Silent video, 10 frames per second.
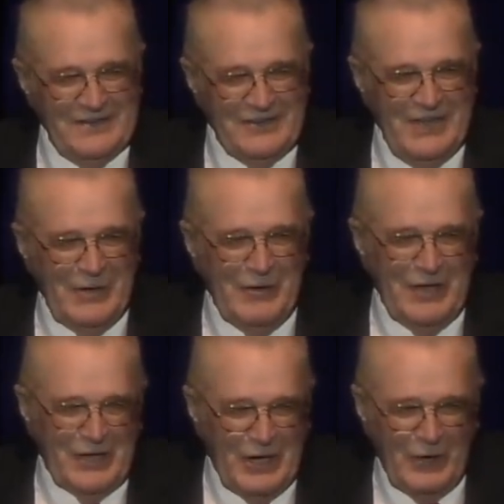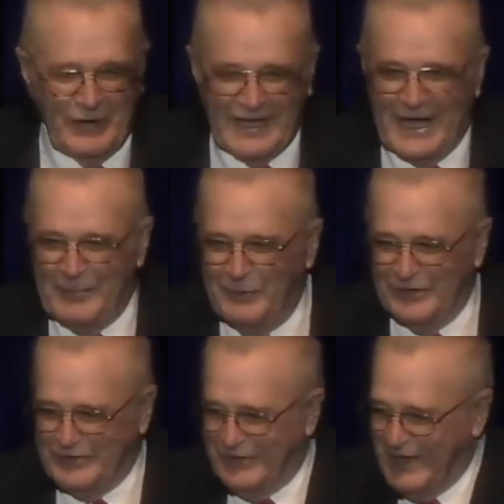Here we go, we gotta
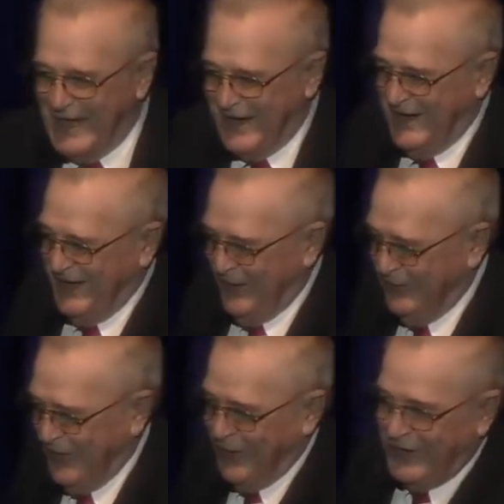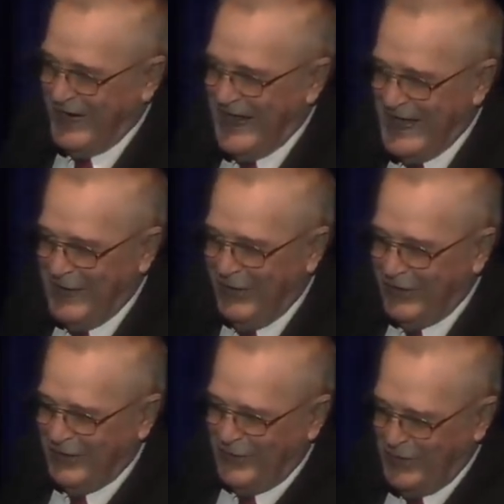push her out of that, onto
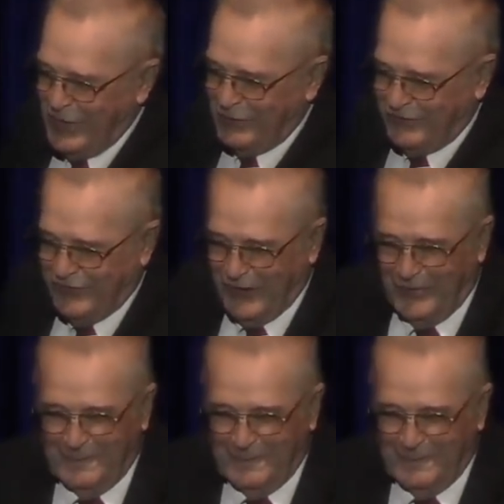the road, you know.